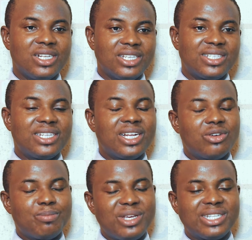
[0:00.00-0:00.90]
Listen and
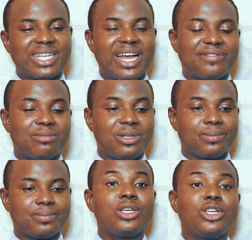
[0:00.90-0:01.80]
repeat after me.
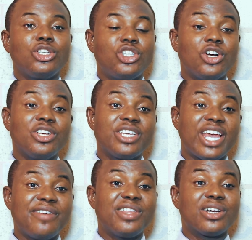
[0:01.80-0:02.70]
John
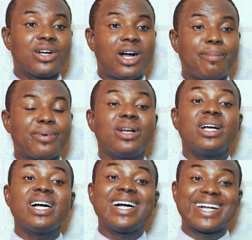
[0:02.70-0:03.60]
gave the cup
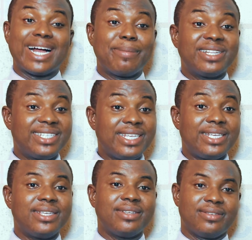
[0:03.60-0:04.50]
a cup of
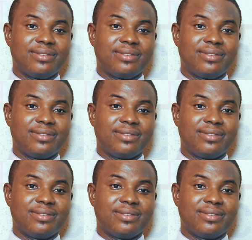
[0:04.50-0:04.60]
tea.